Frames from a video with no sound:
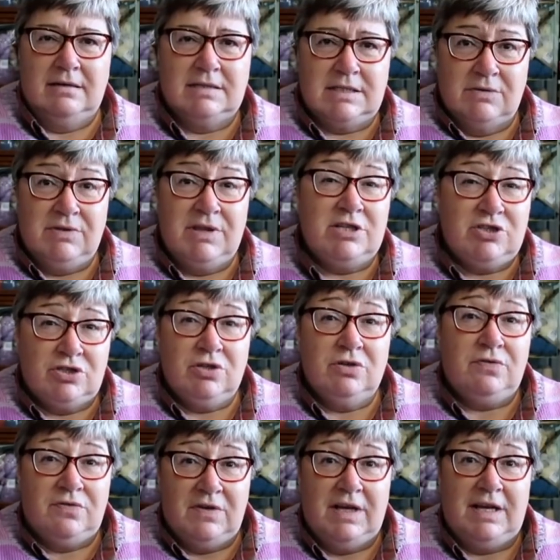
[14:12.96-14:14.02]
So this
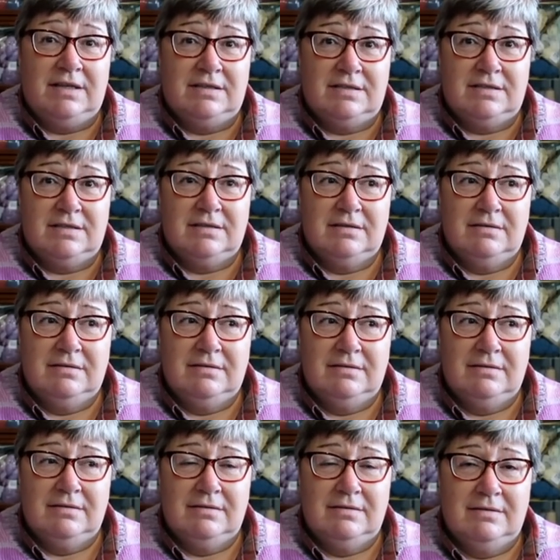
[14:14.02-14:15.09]
should fit.
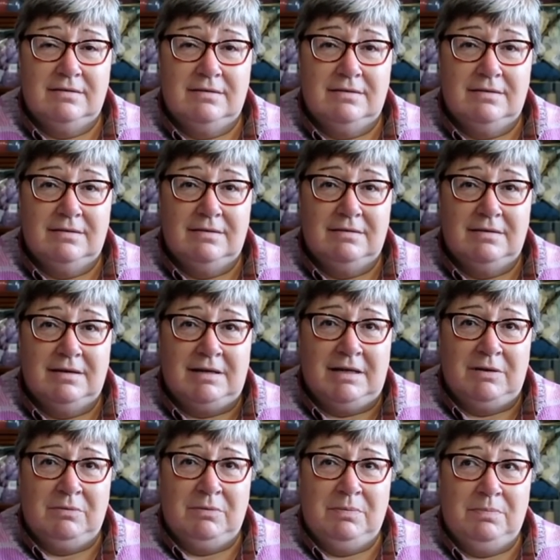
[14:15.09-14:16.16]
And
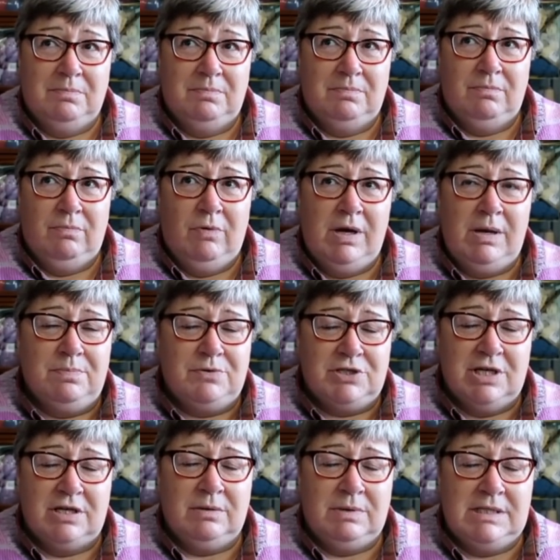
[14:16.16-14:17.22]
I will weep
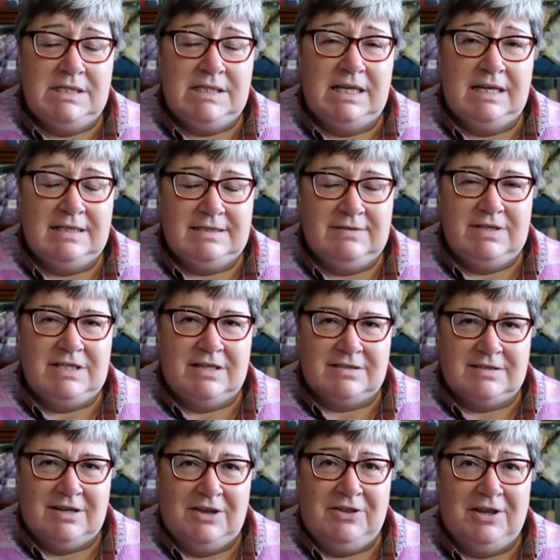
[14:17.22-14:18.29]
genuine tears if it
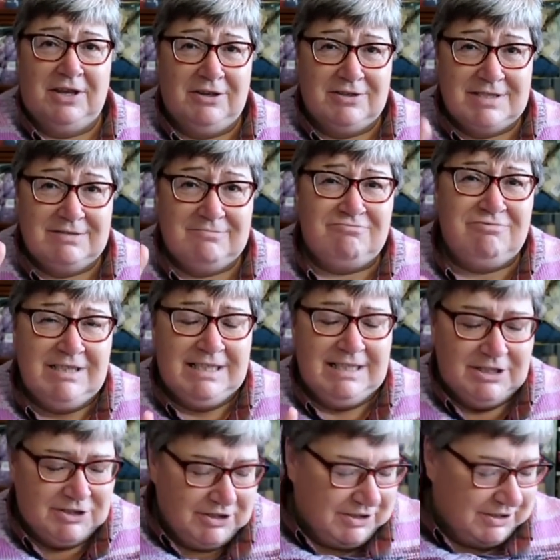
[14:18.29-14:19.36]
doesn't, I think, because it
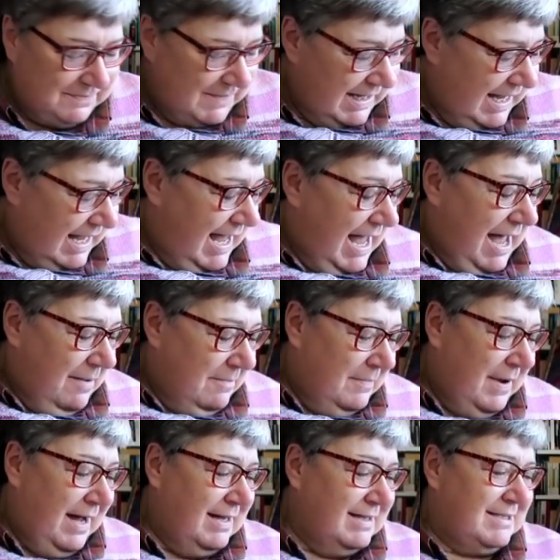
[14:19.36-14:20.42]
really should.
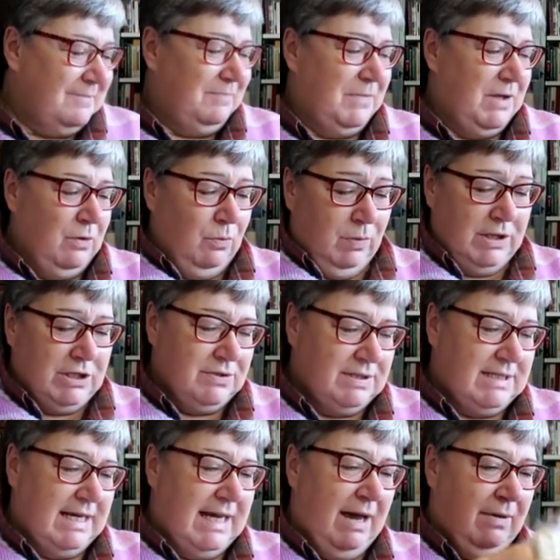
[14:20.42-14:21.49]
But we shall
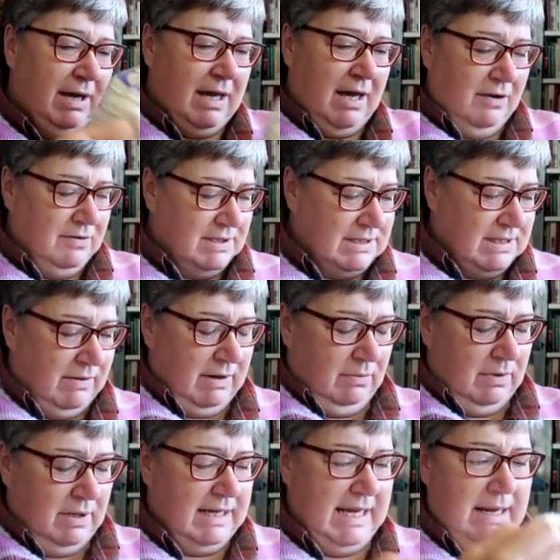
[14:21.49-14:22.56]
see how it goes. So
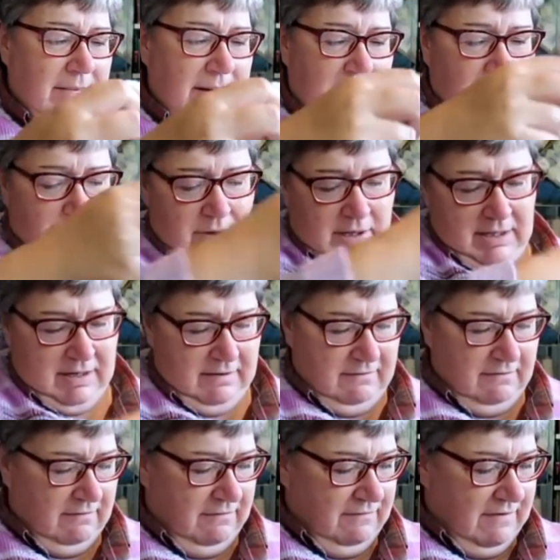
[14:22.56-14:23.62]
it will keep little one
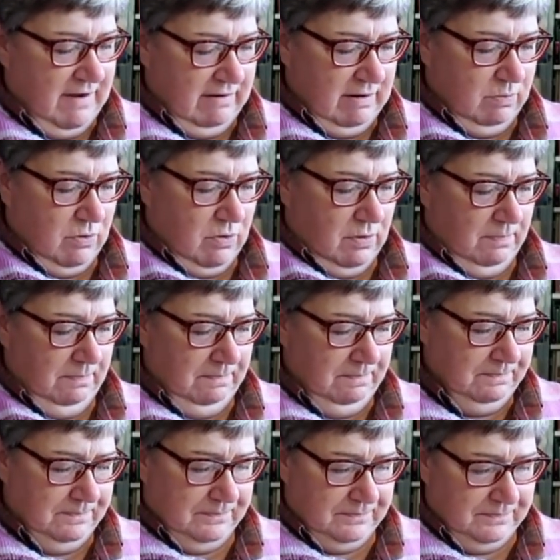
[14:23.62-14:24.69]
very warm
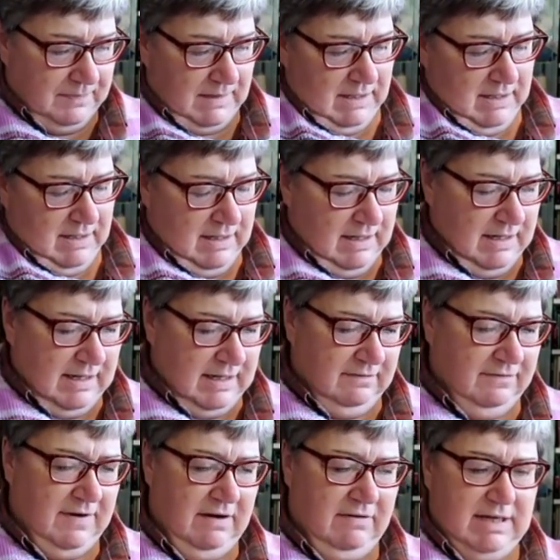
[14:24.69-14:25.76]

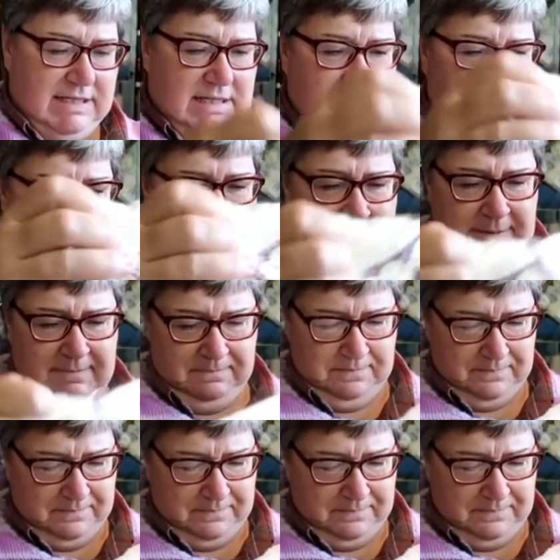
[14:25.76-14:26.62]
and very snugly.